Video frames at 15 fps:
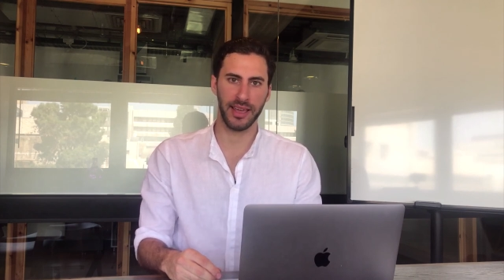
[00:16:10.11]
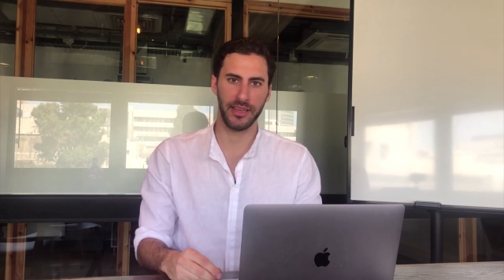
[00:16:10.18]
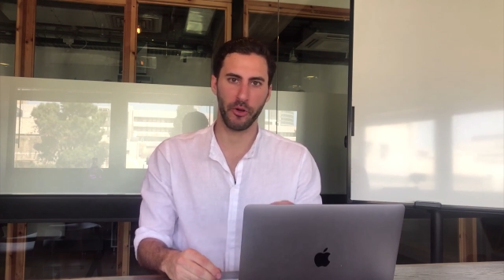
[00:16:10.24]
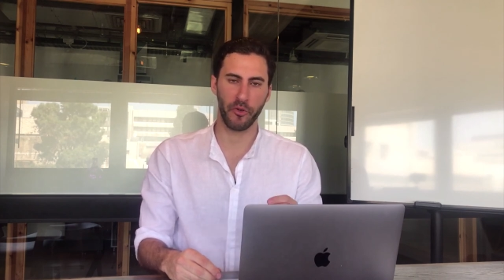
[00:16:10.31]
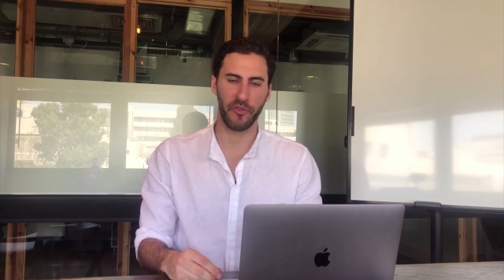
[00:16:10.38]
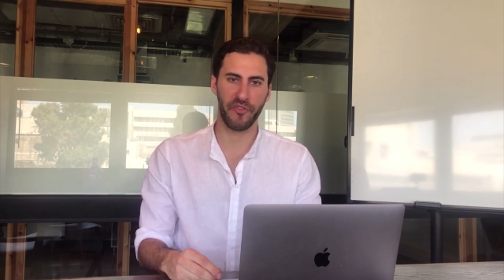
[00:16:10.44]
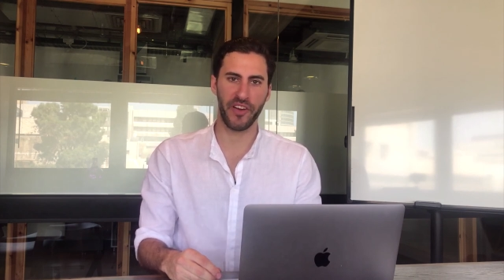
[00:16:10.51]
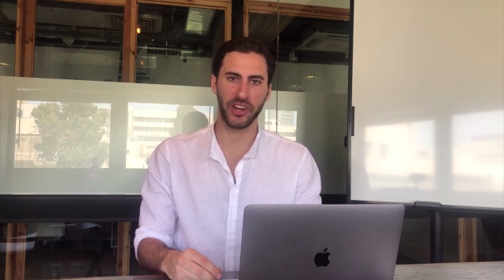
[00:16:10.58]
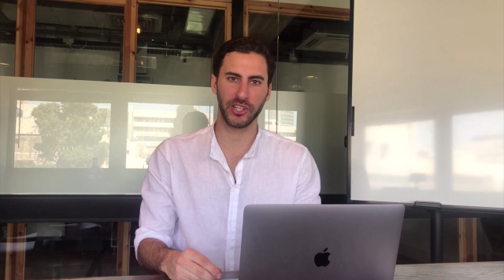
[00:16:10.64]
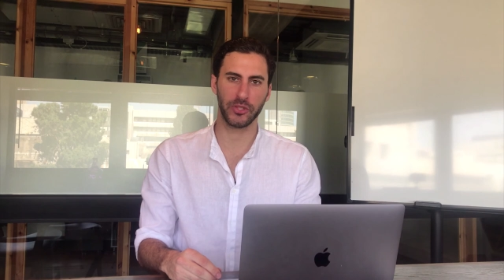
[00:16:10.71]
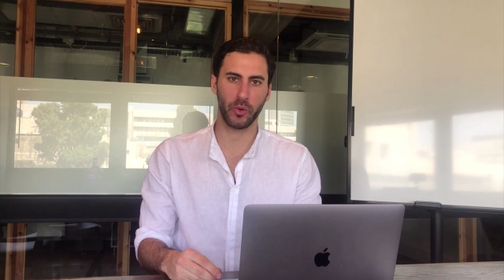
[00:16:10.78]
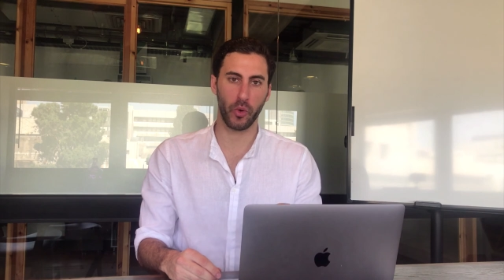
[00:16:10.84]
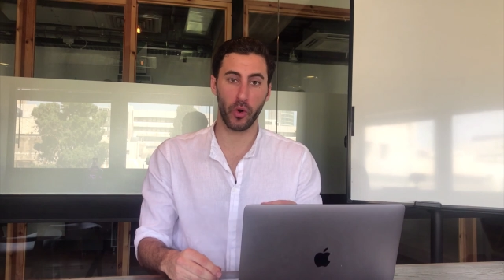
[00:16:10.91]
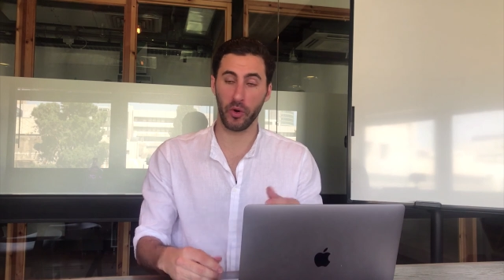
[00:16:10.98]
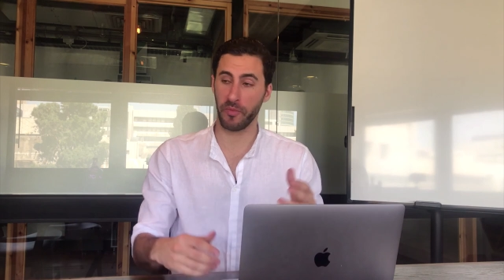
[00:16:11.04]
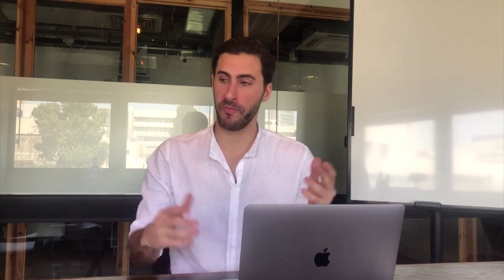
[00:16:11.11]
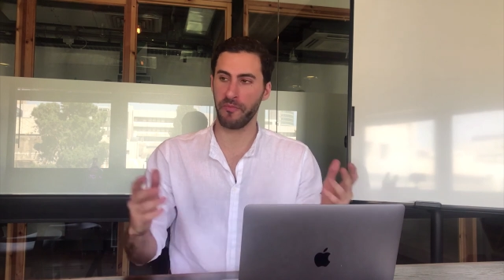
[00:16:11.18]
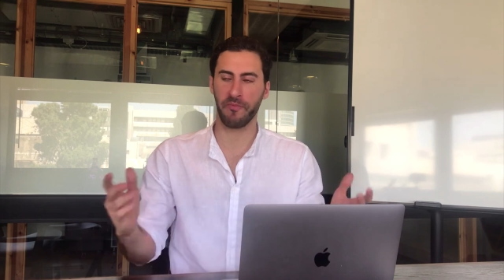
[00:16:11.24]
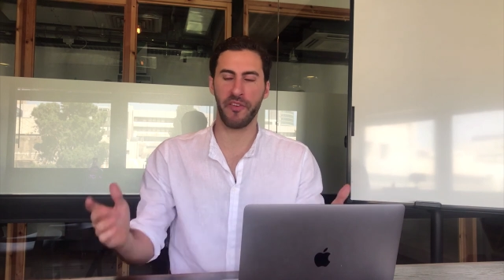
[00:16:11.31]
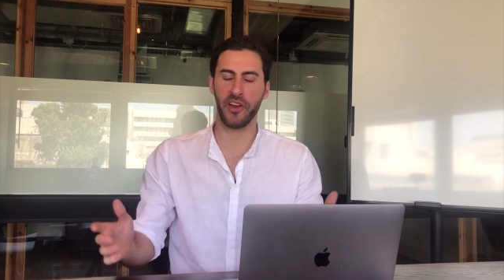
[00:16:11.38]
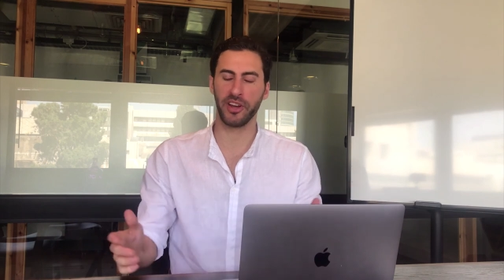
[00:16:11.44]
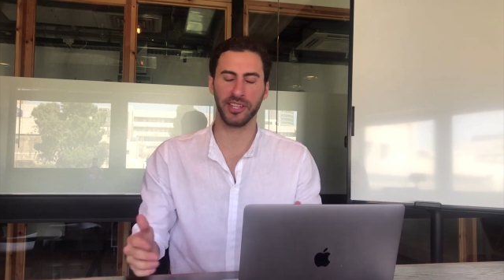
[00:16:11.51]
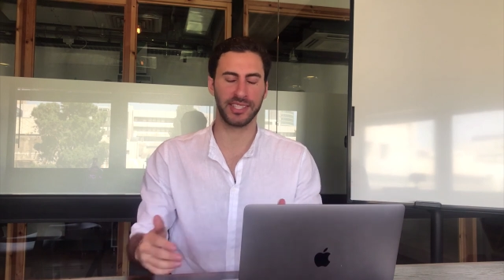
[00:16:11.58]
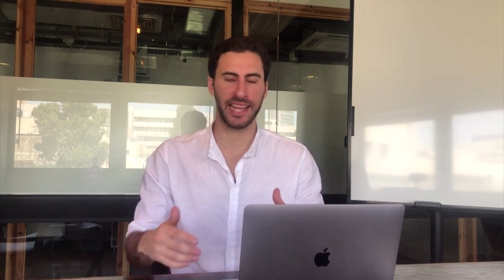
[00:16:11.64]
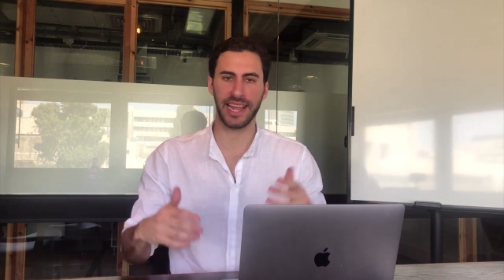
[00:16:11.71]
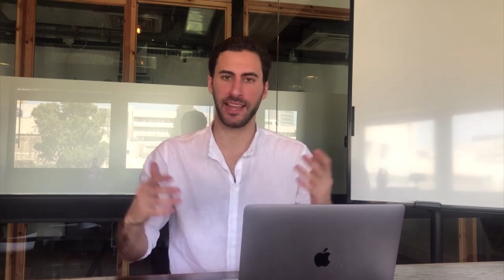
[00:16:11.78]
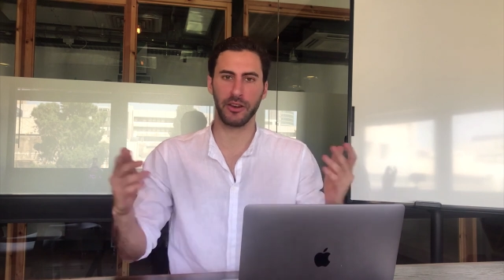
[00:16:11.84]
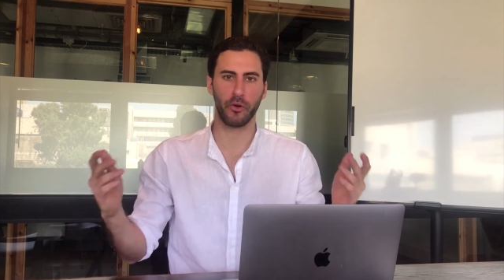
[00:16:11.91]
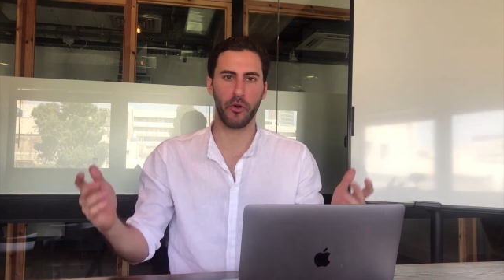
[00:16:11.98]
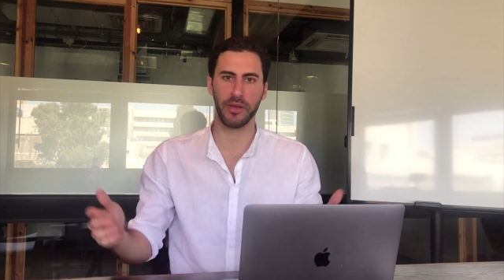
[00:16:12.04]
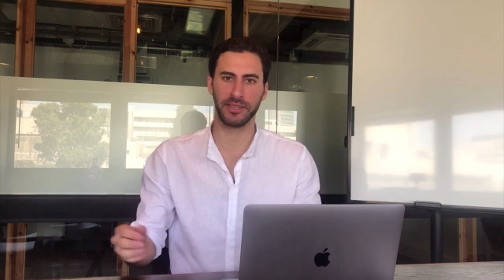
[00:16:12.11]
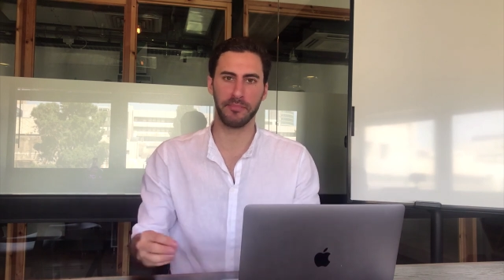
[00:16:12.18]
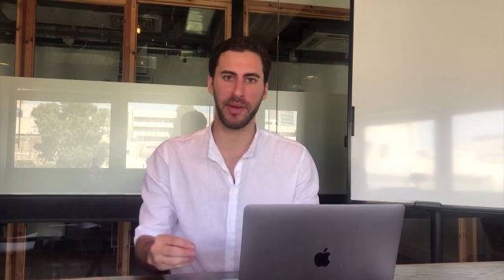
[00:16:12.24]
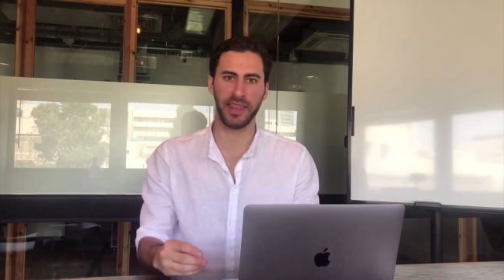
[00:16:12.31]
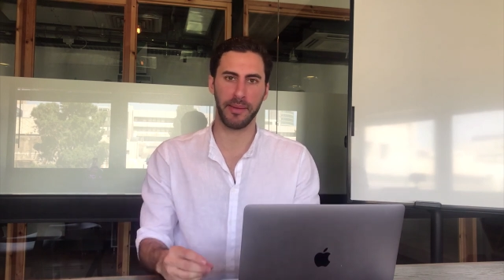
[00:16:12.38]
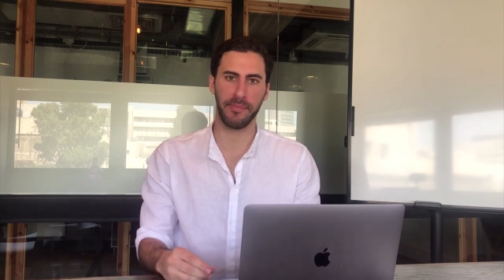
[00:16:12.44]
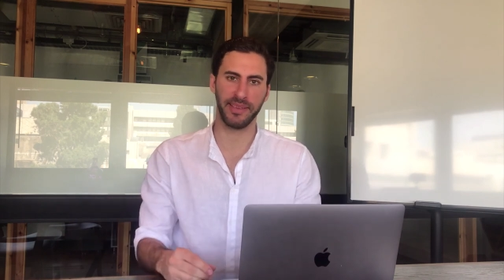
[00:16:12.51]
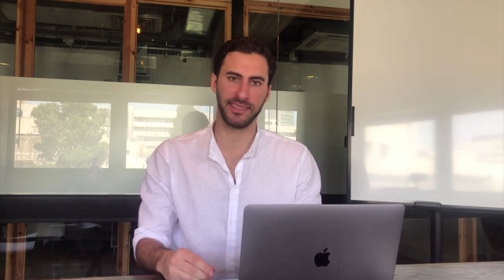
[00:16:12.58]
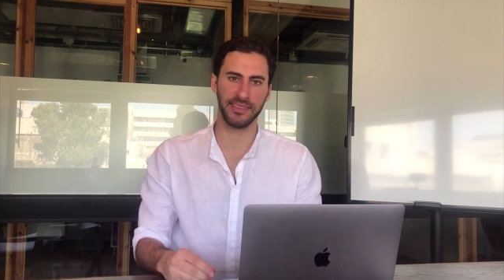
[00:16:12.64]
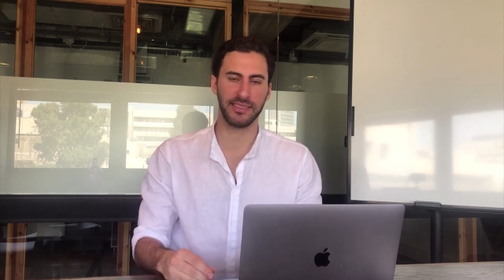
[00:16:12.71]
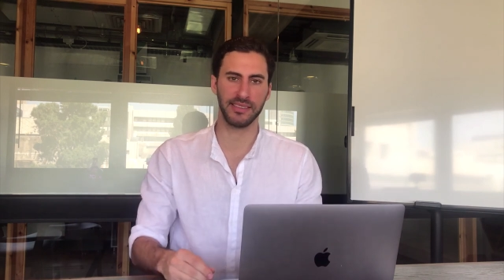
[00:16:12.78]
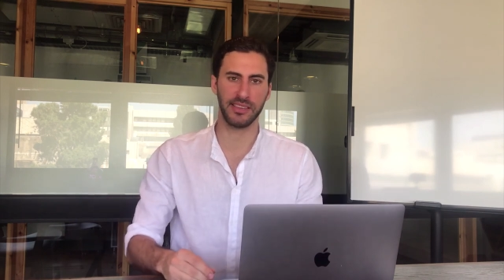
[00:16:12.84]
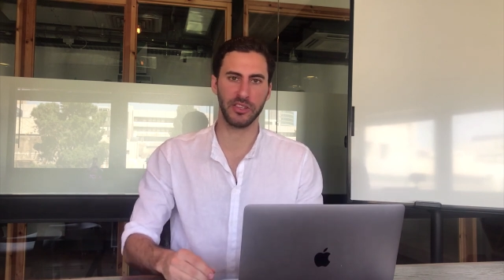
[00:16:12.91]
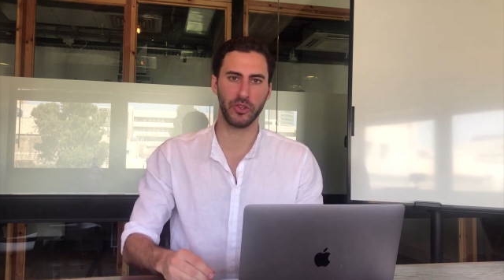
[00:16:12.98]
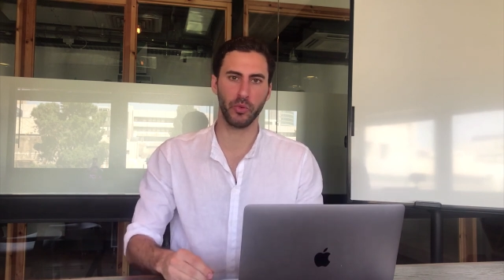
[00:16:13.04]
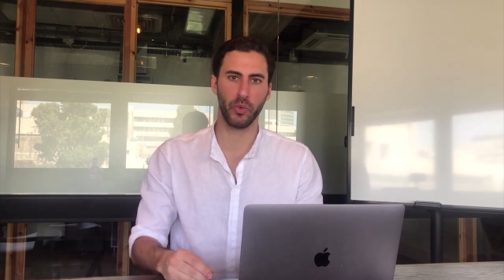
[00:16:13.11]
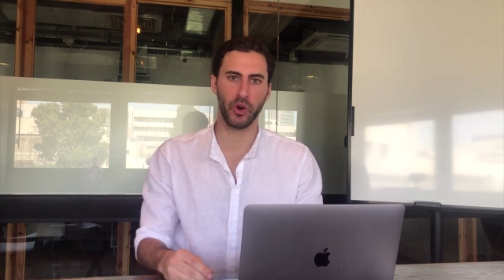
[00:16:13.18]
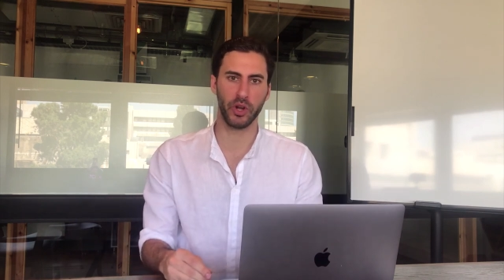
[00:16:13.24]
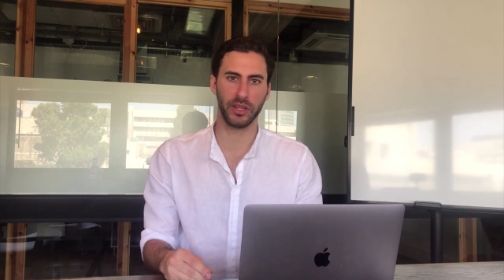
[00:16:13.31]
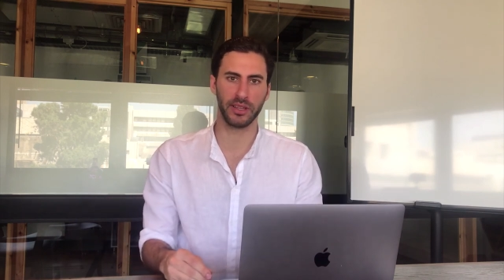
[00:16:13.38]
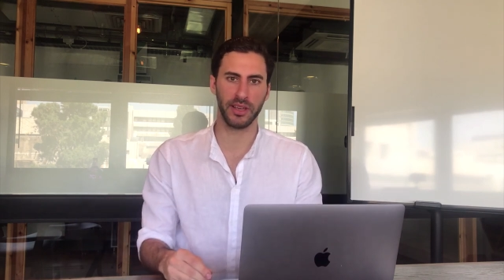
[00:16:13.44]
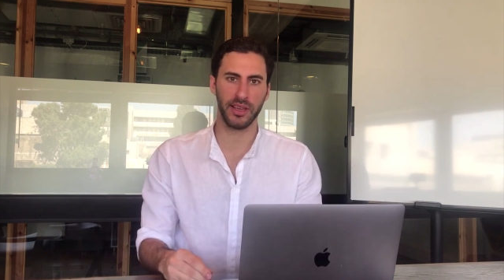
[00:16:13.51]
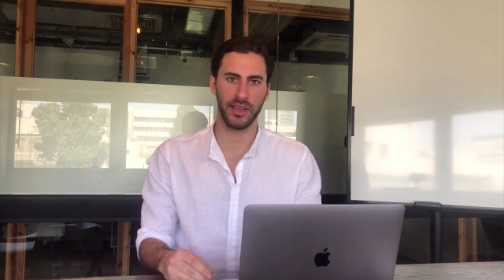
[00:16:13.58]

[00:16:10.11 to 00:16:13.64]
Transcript: your first or first, second, or as many businesses as you want